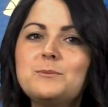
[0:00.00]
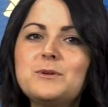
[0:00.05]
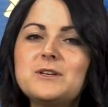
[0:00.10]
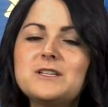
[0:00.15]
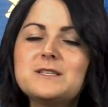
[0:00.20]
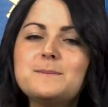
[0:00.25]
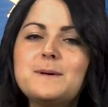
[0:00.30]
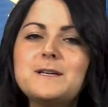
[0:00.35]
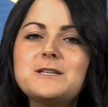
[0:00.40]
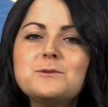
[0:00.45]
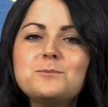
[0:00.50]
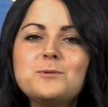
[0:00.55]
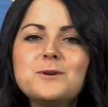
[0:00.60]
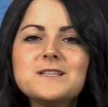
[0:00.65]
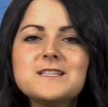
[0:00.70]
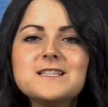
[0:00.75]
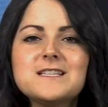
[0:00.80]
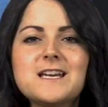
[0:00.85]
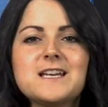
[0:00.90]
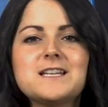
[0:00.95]
but a special
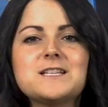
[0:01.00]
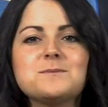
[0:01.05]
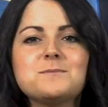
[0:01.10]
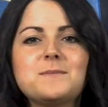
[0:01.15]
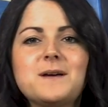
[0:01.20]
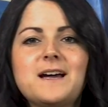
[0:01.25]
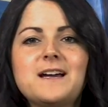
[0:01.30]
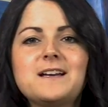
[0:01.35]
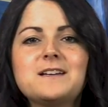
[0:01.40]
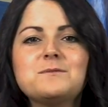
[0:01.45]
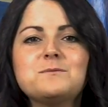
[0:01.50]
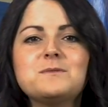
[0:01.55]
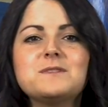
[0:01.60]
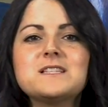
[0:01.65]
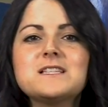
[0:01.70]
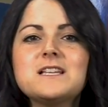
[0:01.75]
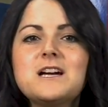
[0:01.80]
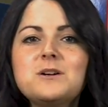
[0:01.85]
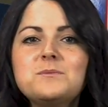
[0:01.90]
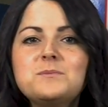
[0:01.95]
presentation pack
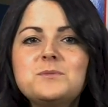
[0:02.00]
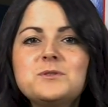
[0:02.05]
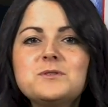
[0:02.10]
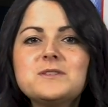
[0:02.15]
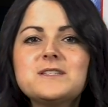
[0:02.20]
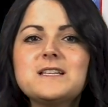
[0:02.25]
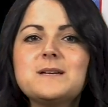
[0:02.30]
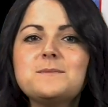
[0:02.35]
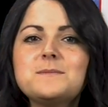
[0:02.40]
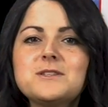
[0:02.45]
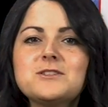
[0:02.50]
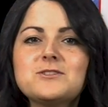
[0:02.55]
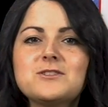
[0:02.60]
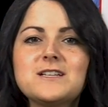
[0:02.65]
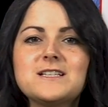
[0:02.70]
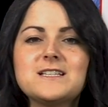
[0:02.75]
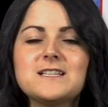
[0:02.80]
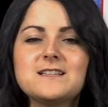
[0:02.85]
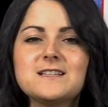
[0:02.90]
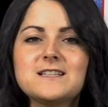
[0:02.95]
with samples
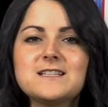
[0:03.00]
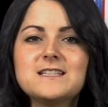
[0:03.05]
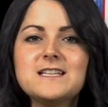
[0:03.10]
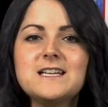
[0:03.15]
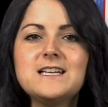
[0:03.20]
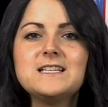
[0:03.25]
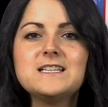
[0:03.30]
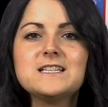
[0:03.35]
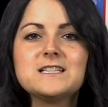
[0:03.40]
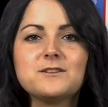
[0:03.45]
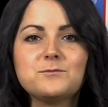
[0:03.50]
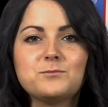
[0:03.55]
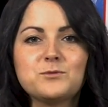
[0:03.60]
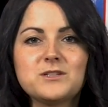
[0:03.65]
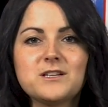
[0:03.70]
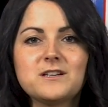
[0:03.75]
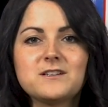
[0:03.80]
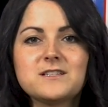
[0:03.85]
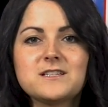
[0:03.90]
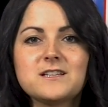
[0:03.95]
demonstrating the stages of
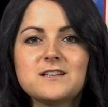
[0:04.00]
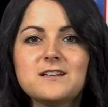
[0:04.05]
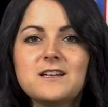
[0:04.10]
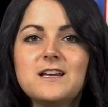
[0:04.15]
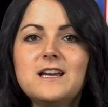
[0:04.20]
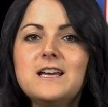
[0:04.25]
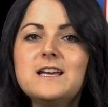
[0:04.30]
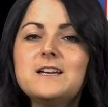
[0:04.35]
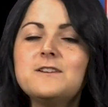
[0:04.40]
production